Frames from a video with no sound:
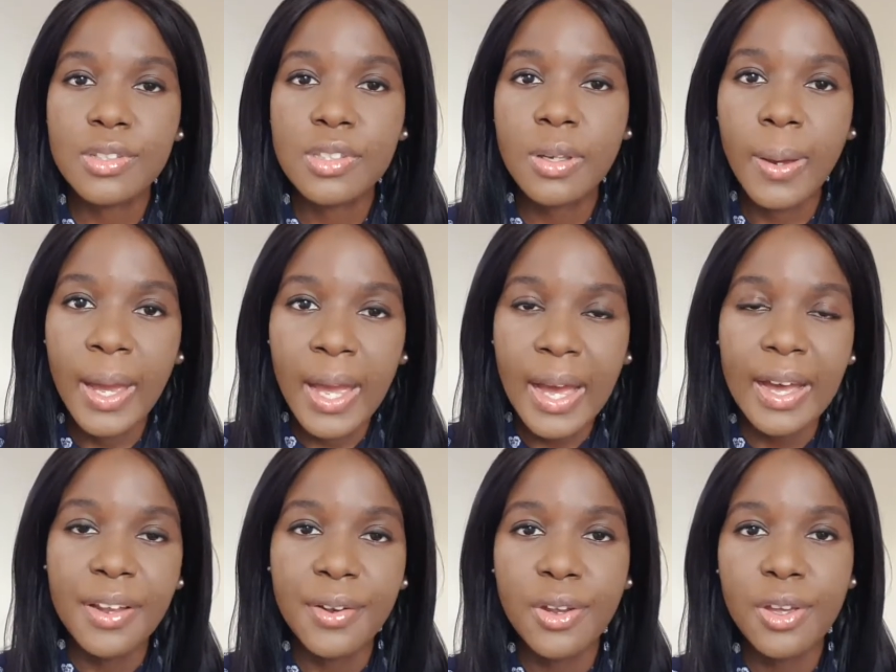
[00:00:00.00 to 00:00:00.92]
So
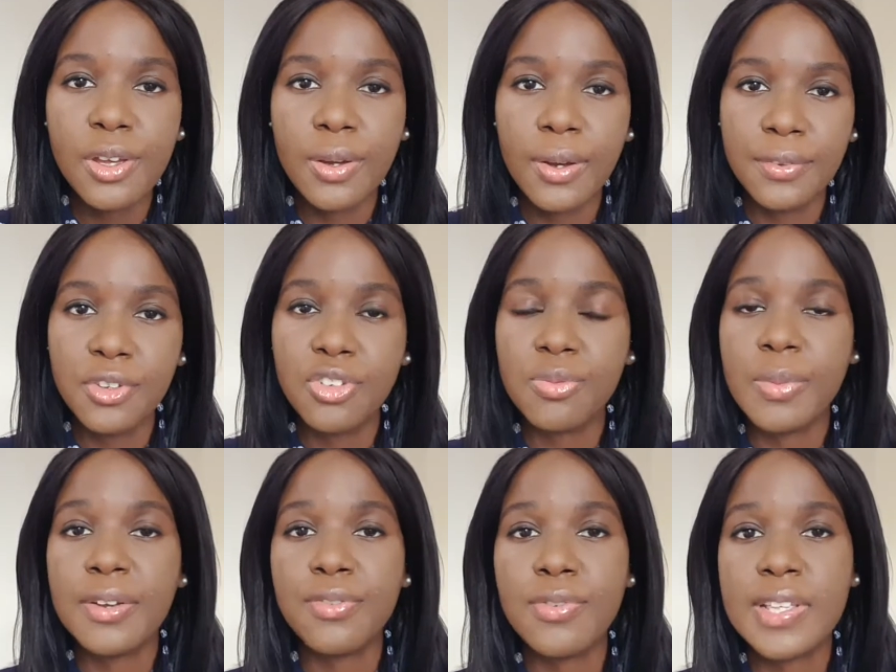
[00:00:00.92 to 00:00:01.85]
I know a few of
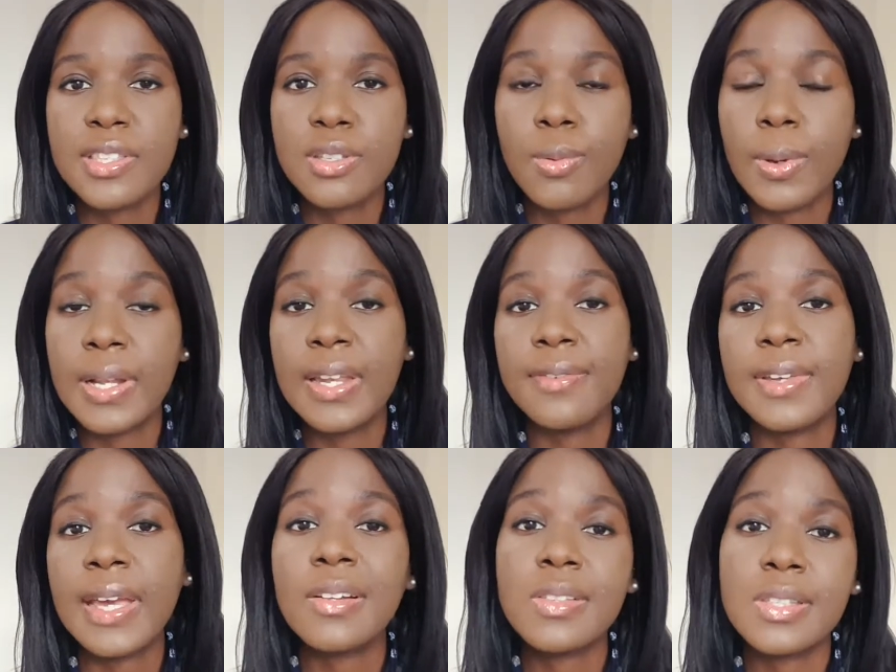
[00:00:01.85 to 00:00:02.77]
my friends who were
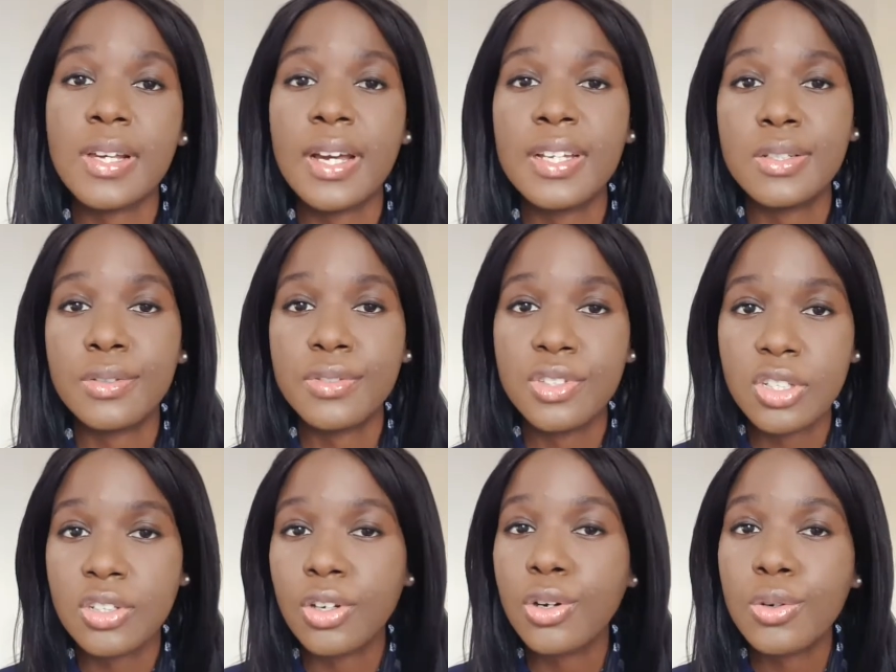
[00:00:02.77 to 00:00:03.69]
living outside of
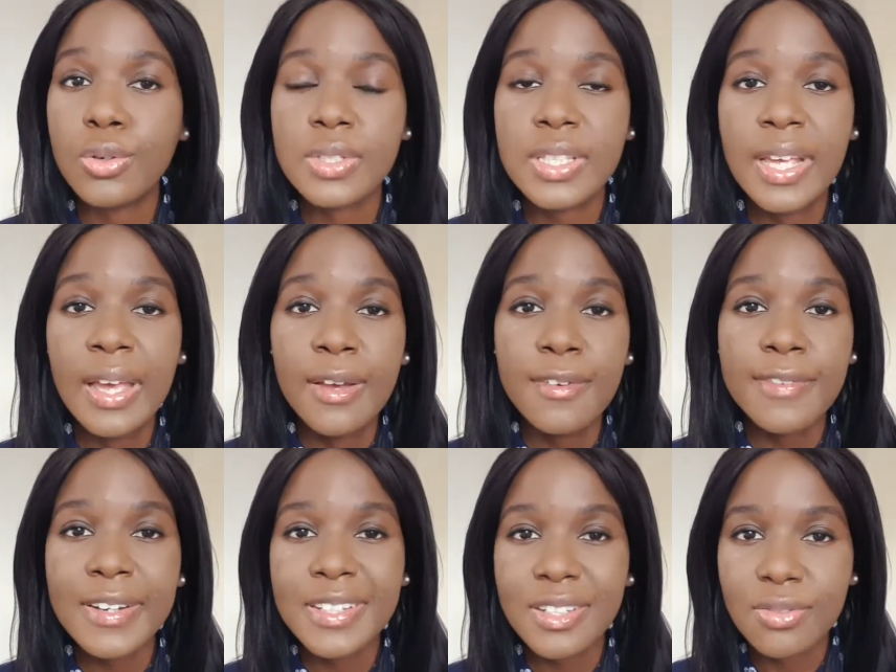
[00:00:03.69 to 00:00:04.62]
student halls
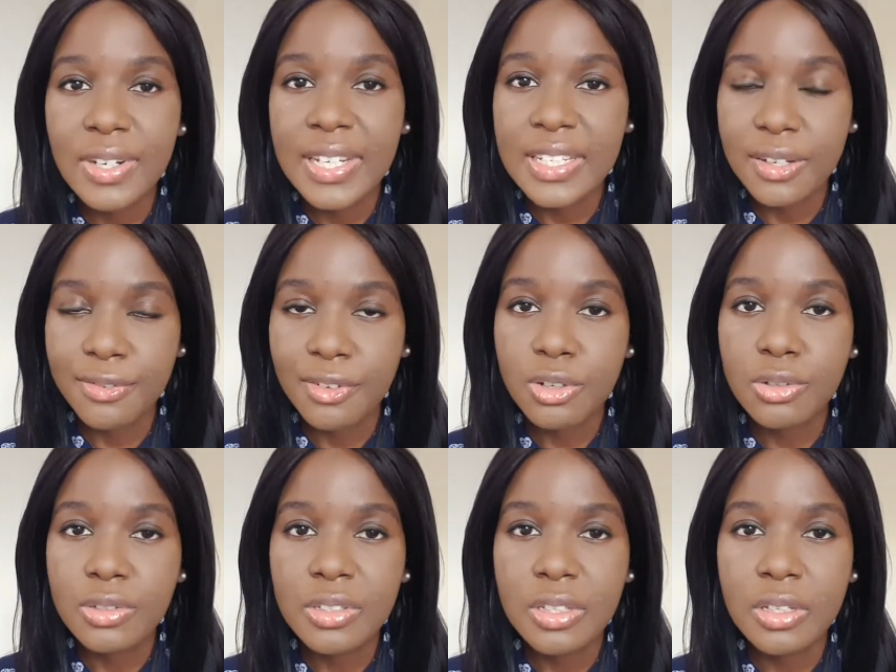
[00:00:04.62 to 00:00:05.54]
found it really
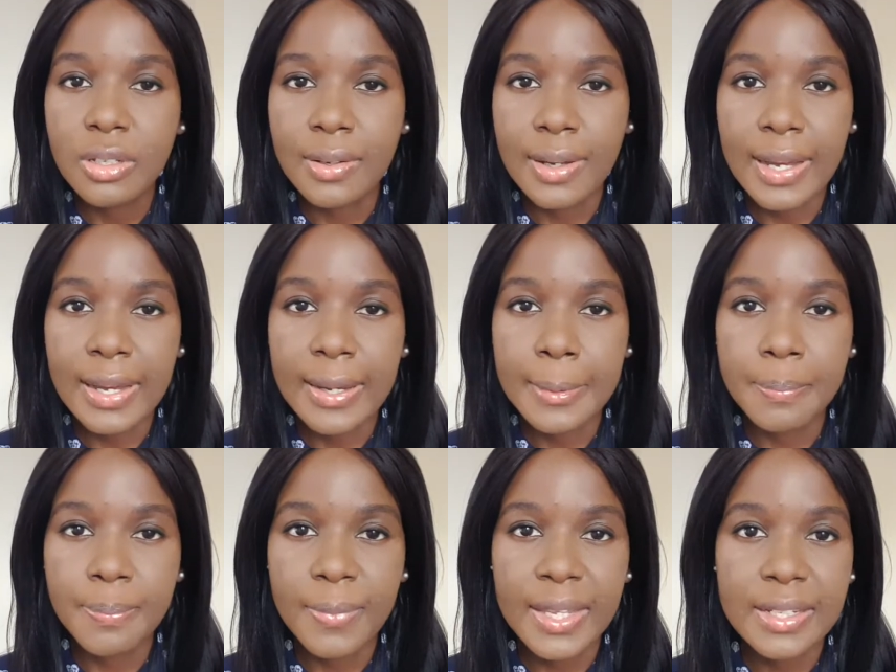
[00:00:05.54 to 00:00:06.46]
difficult to
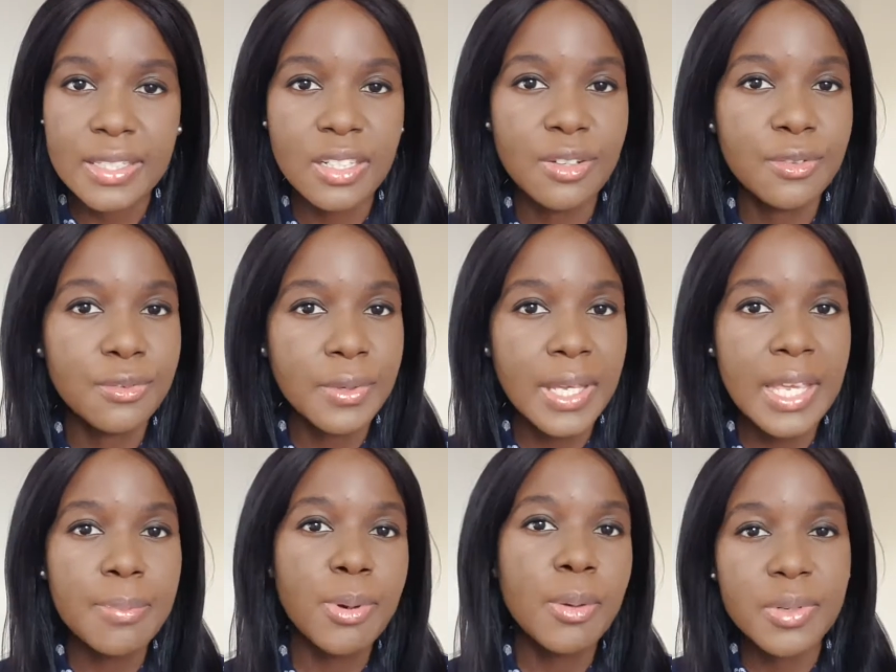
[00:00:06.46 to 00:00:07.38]
um, sort of
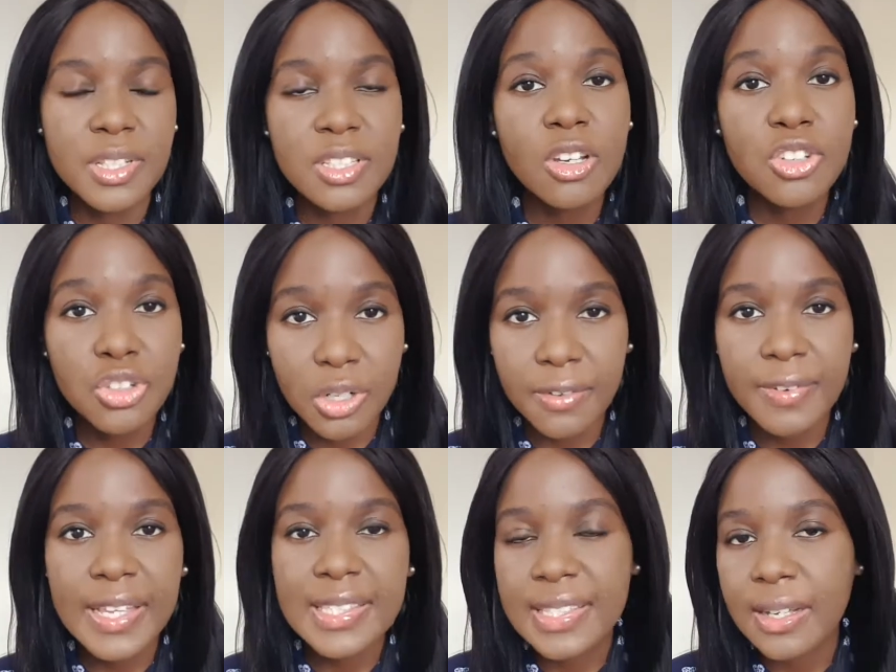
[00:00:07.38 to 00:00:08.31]
keep up with social
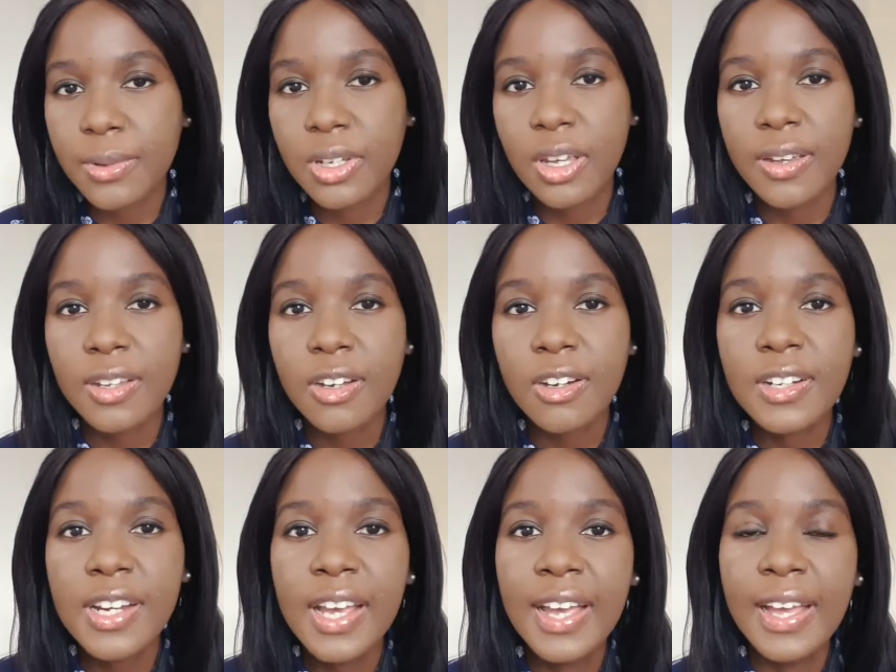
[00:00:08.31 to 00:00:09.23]
events that were going on.